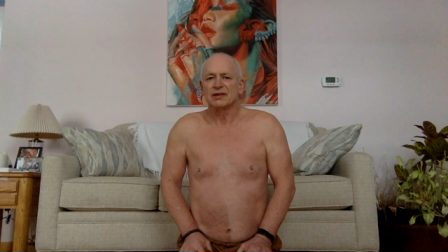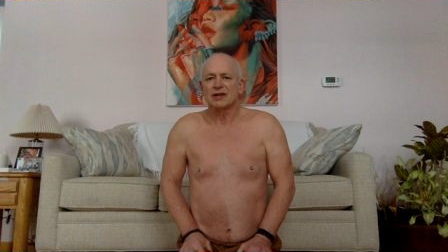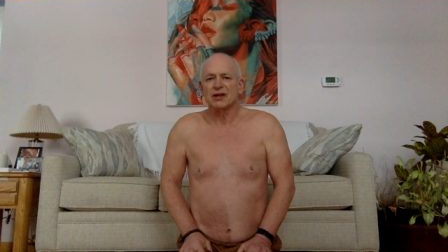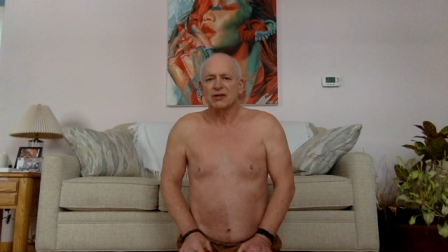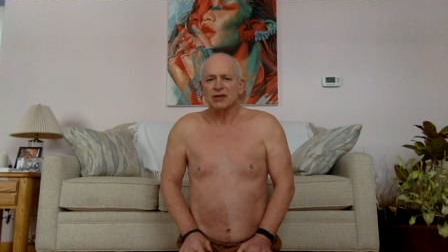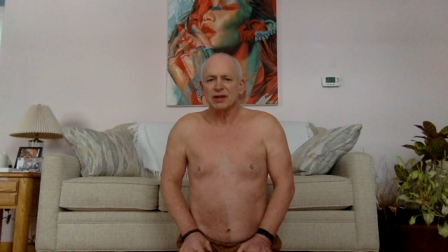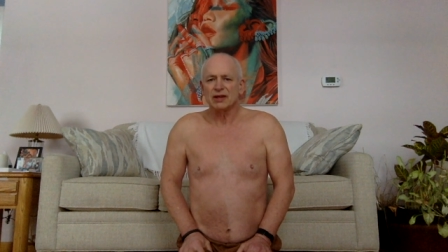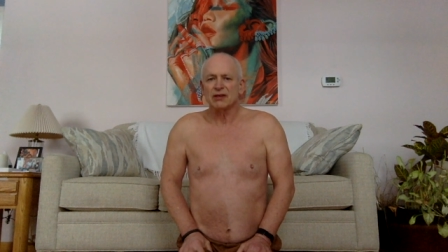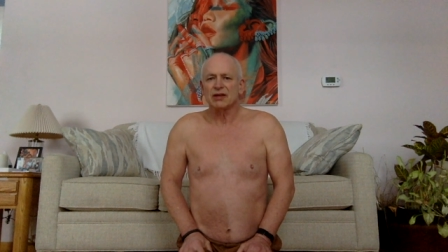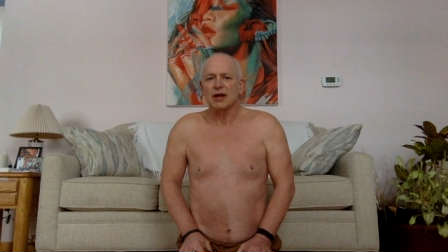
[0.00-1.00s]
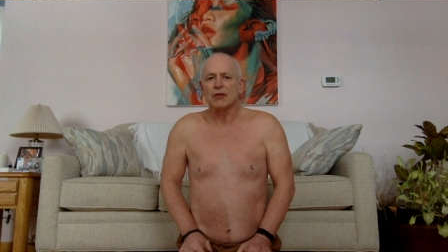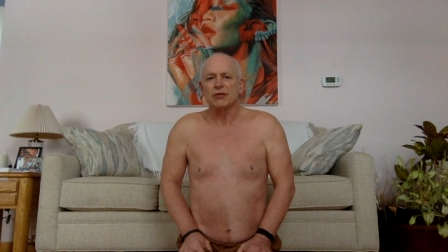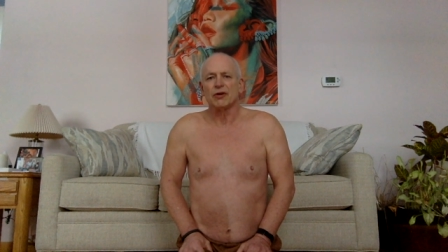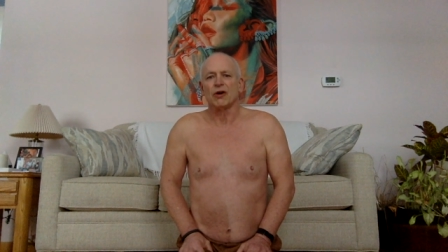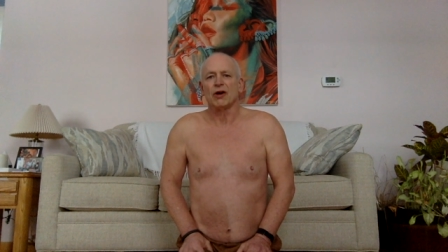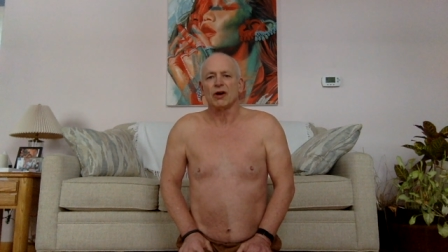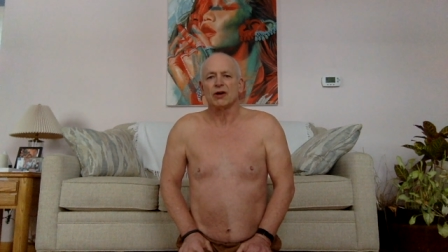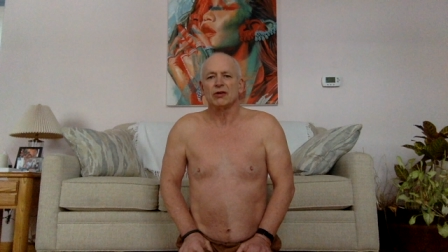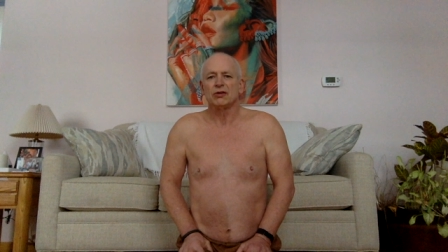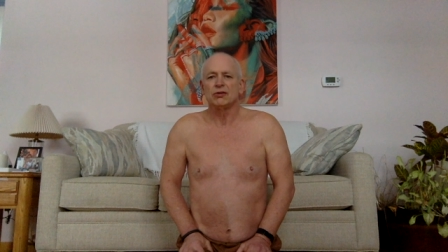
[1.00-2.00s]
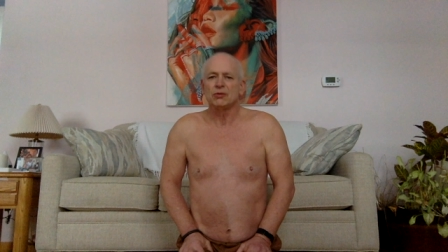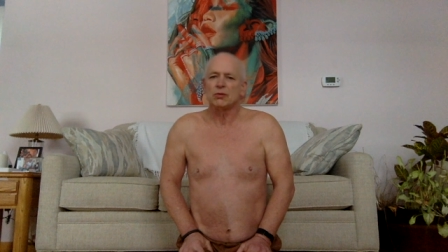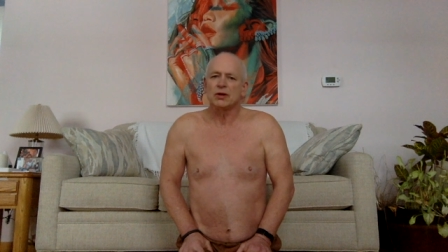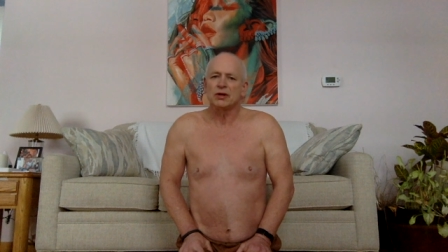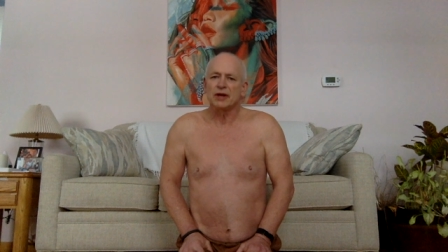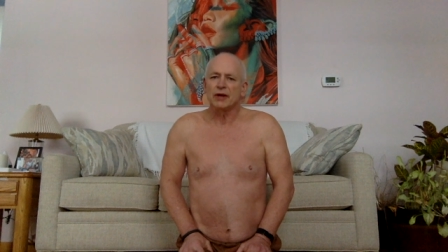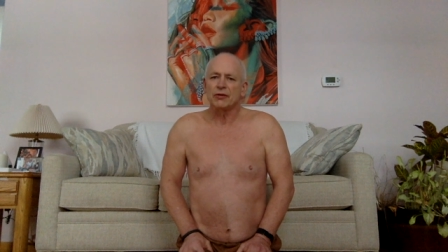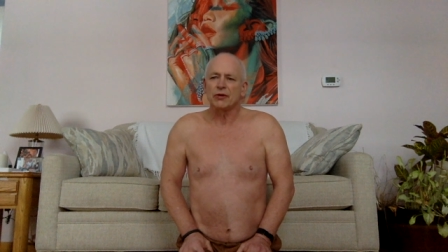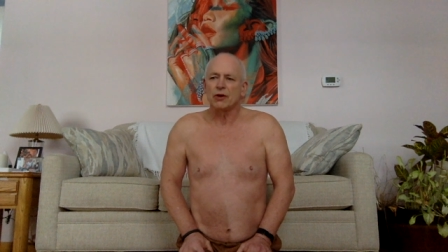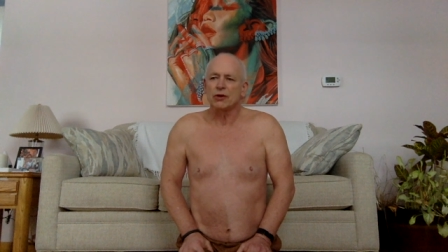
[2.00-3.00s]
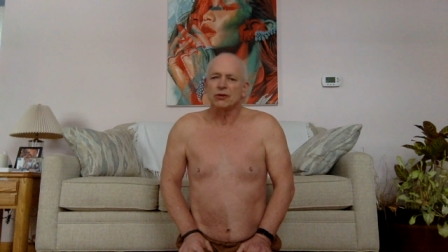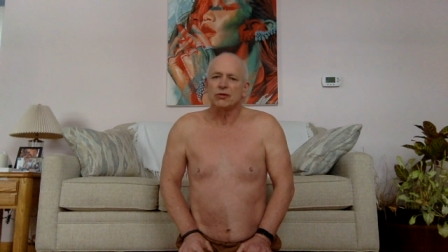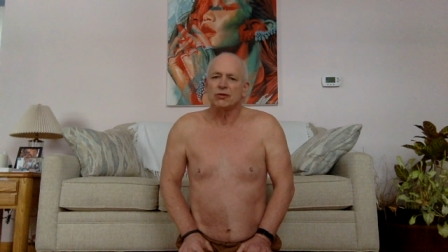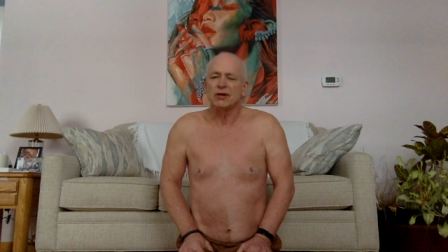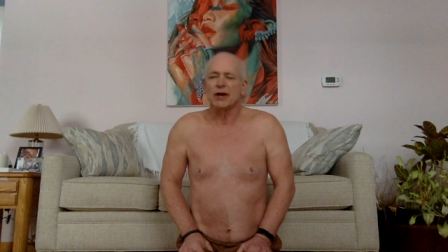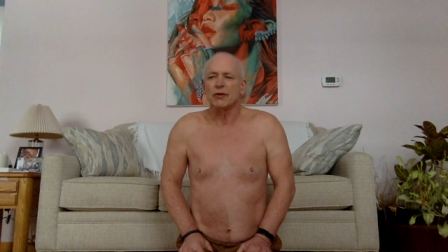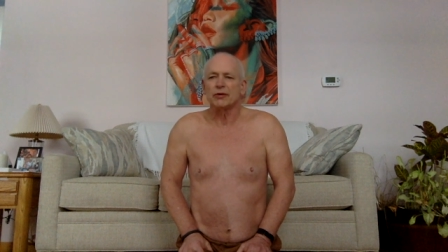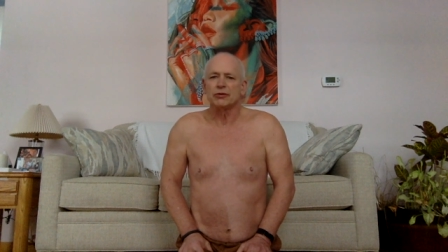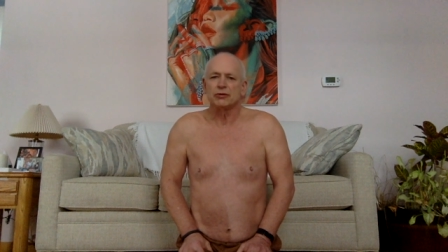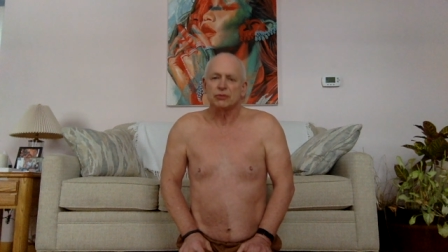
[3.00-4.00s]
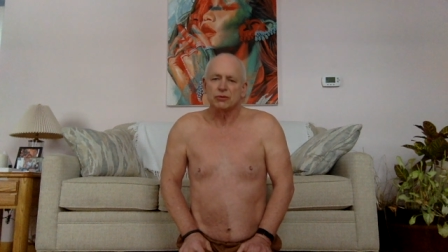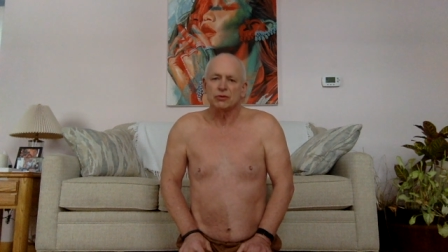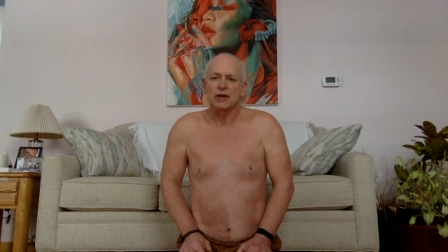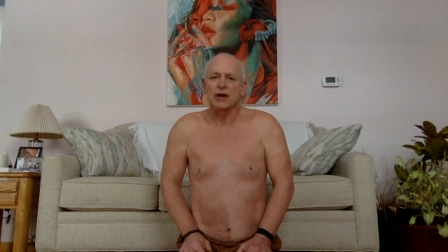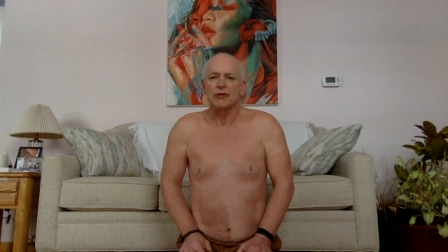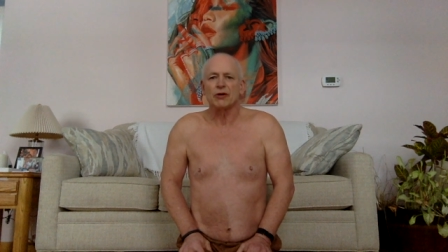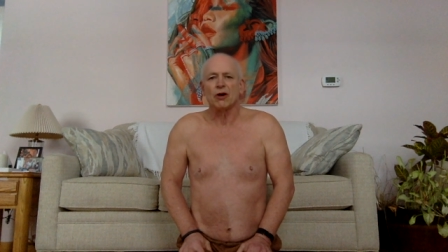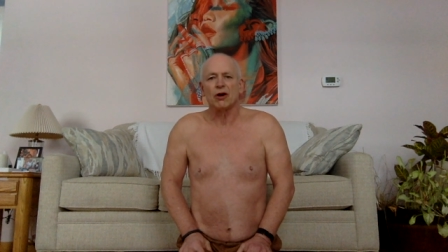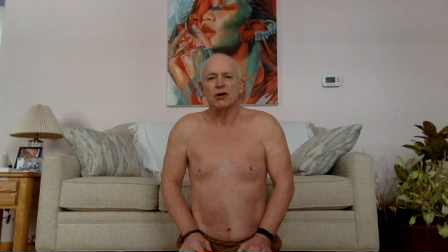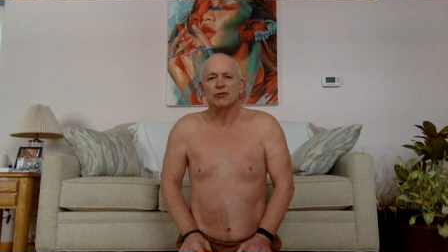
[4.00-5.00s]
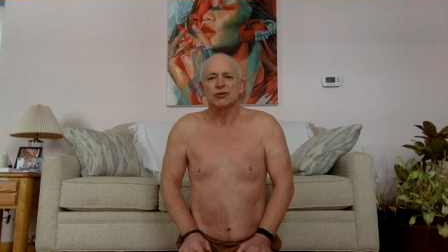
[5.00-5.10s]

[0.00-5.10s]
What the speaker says: Kind of like down dog. You do 1 down dog, you do two down dogs.